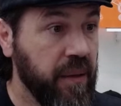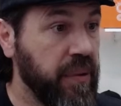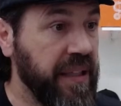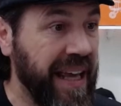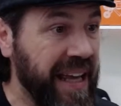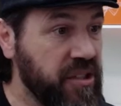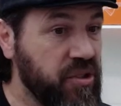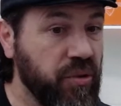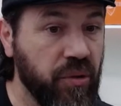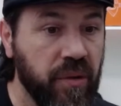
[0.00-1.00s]
But
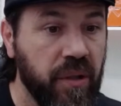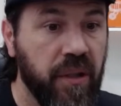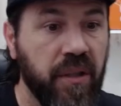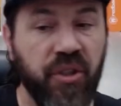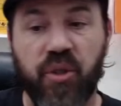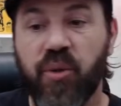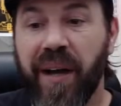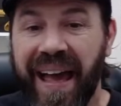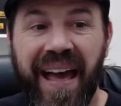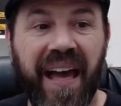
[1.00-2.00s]
Andrew, you
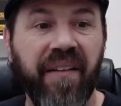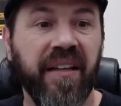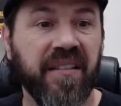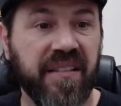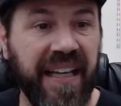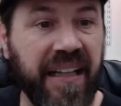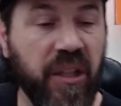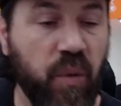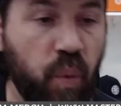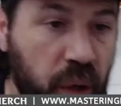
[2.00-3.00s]
have
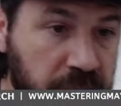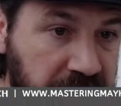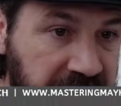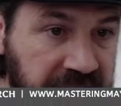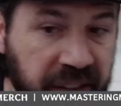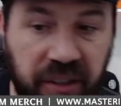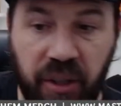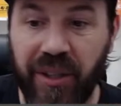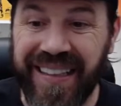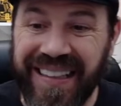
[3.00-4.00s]
exactly 1 minute and
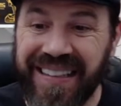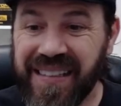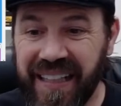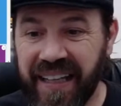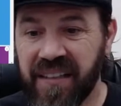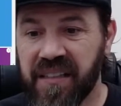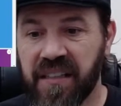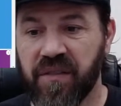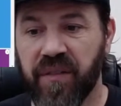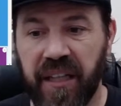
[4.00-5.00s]
30 seconds
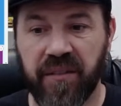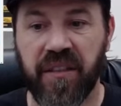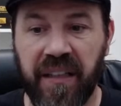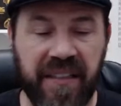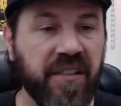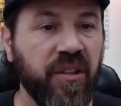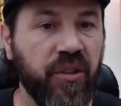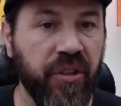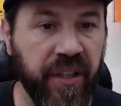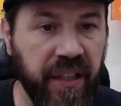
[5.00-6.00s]
as of now to let us know
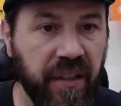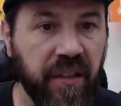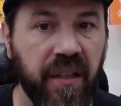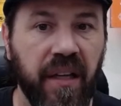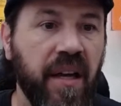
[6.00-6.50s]
you're here